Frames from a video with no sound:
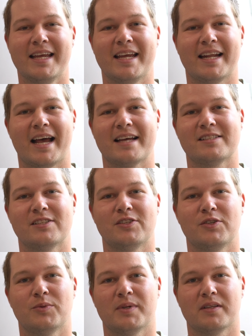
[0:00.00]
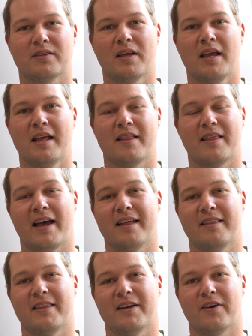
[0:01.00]
It has to do with
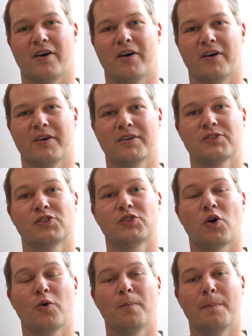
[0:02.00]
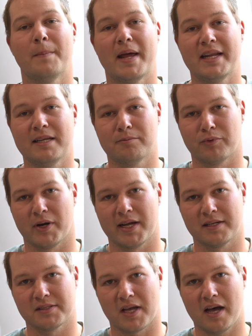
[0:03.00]
that there are so many
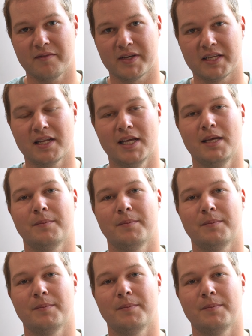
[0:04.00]
brands of it,